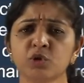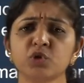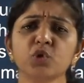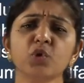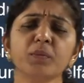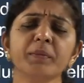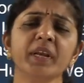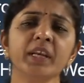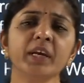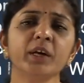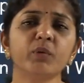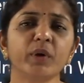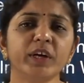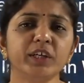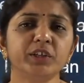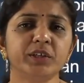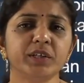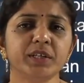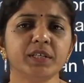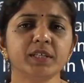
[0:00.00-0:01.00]
so many
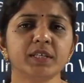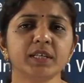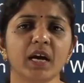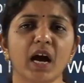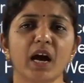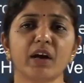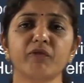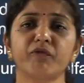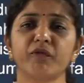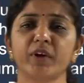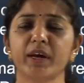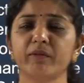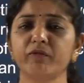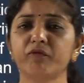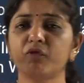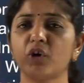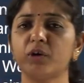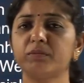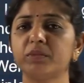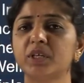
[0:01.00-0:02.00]
questions are
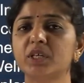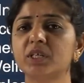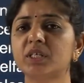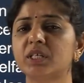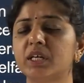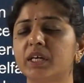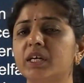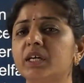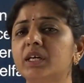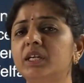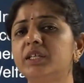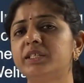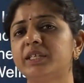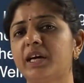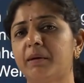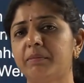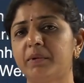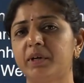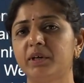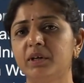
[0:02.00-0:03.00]
framed from this single
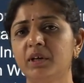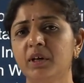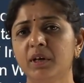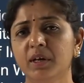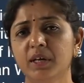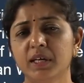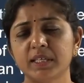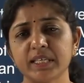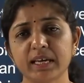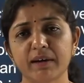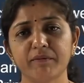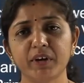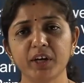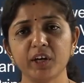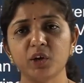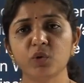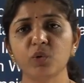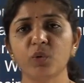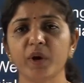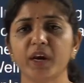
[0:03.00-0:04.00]
chapter,
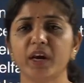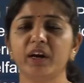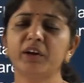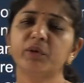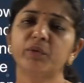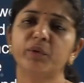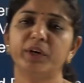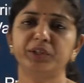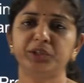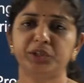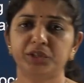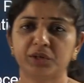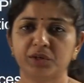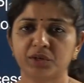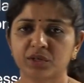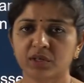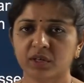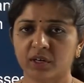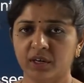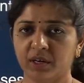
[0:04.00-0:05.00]
7 to 8
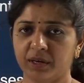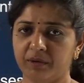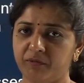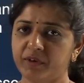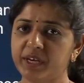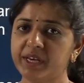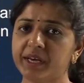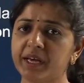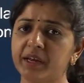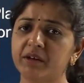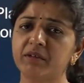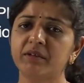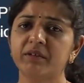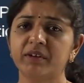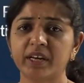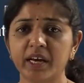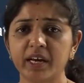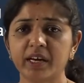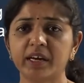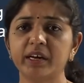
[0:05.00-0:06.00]
questions. We can
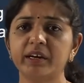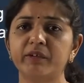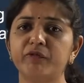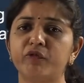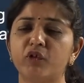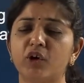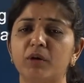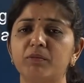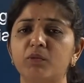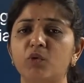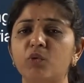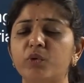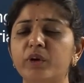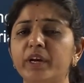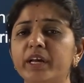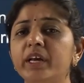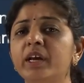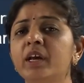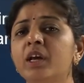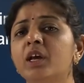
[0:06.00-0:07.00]
take it from
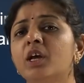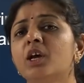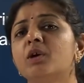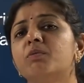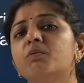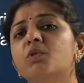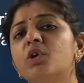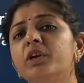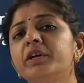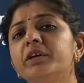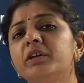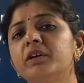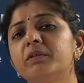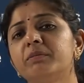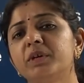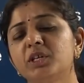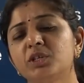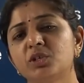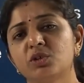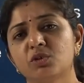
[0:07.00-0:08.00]
only molecular
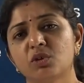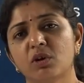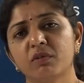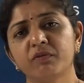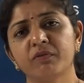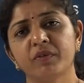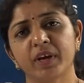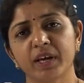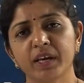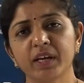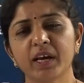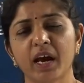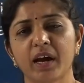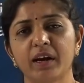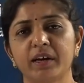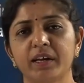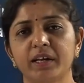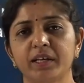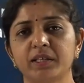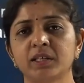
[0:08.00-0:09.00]
basis of
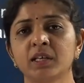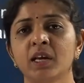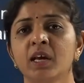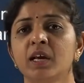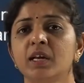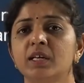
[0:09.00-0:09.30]
inheritance.